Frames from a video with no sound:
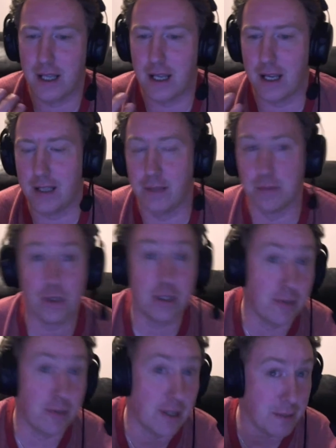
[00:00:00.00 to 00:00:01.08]
And I'm going to
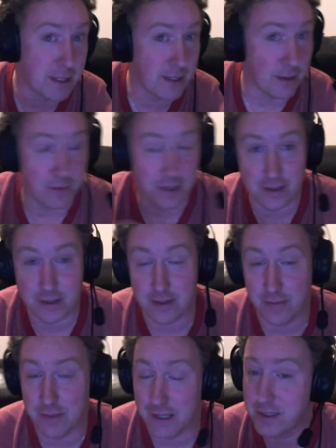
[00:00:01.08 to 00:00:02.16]
rein myself in. There's some
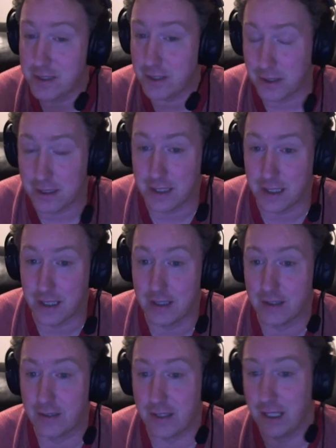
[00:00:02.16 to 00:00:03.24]
things I could say,
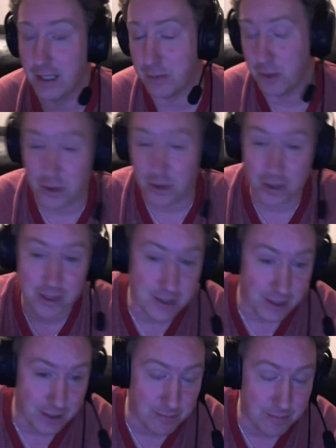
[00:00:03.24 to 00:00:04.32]
right, and I'm not going to say
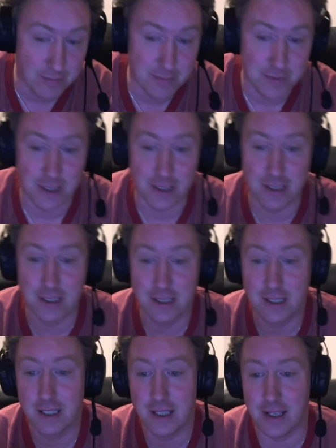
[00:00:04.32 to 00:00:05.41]
them, right.
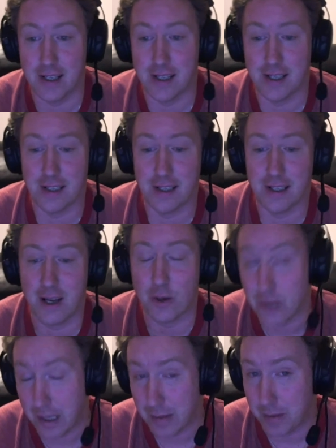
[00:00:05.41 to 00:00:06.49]
Uh, I'll
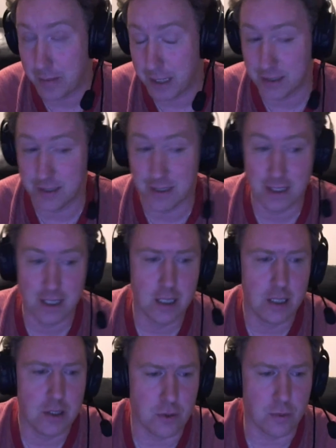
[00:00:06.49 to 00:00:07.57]
try my best.
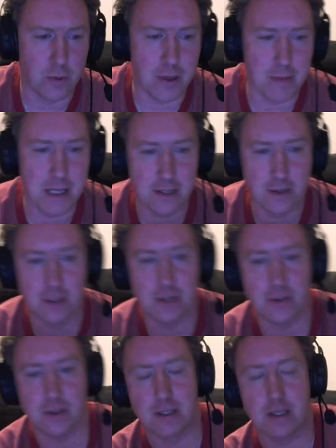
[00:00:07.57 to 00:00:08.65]
So what I'm actually going to
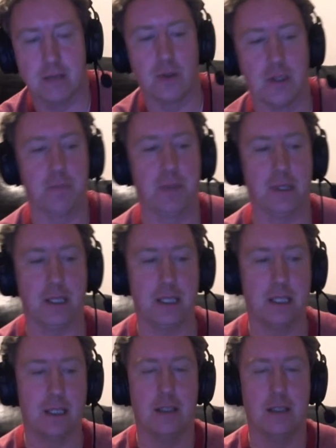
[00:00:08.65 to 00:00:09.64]
do is I'm going to play